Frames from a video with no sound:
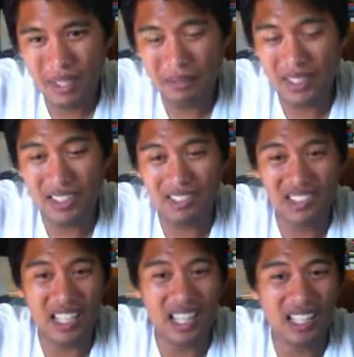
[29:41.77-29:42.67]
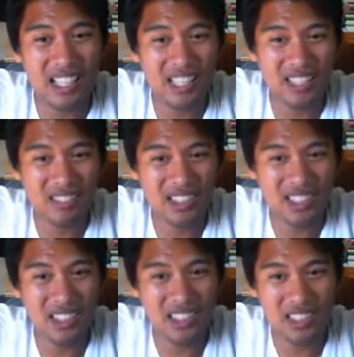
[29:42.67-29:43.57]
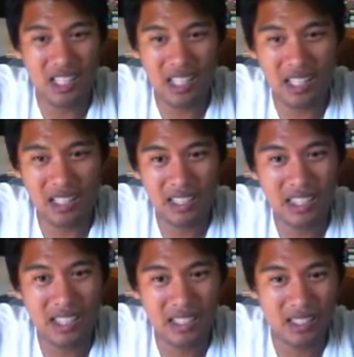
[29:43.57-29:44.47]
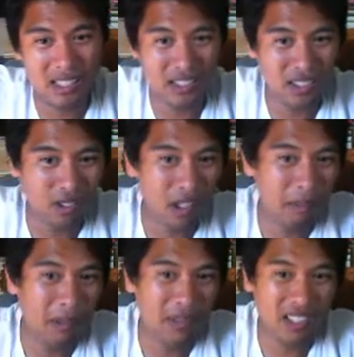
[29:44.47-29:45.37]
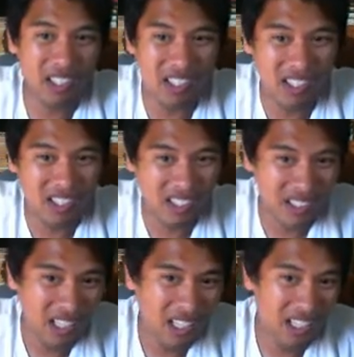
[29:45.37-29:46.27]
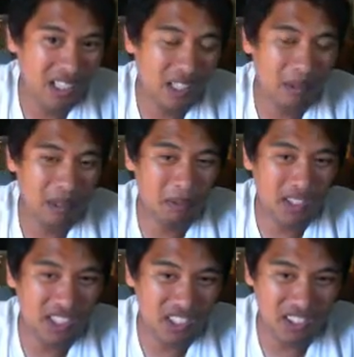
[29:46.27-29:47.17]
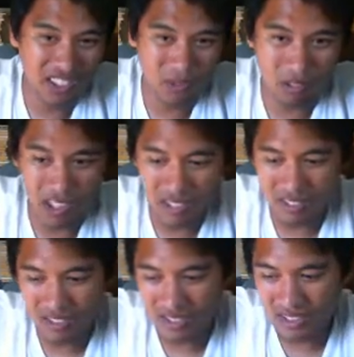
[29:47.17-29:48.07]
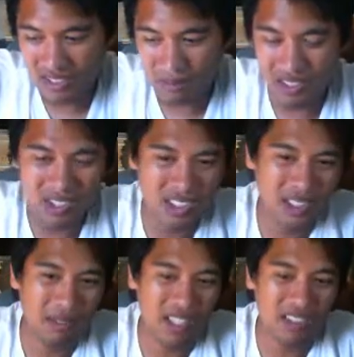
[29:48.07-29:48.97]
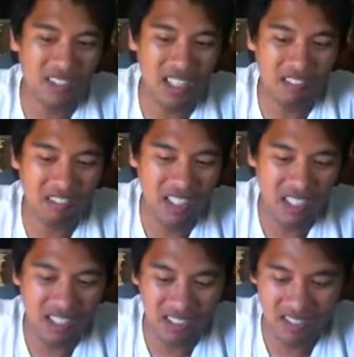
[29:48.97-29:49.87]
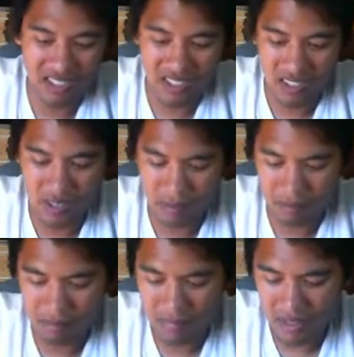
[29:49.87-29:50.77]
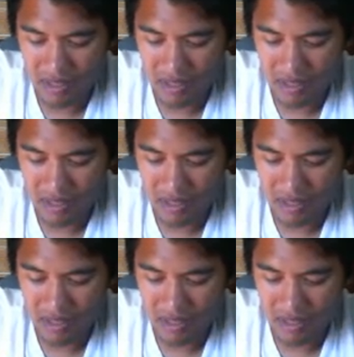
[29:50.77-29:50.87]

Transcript: maybe go with Elliott versus uh, E and Uncle Creepy McCall. That'd be pretty cool as well. Because McCall's coming off that win over. Um,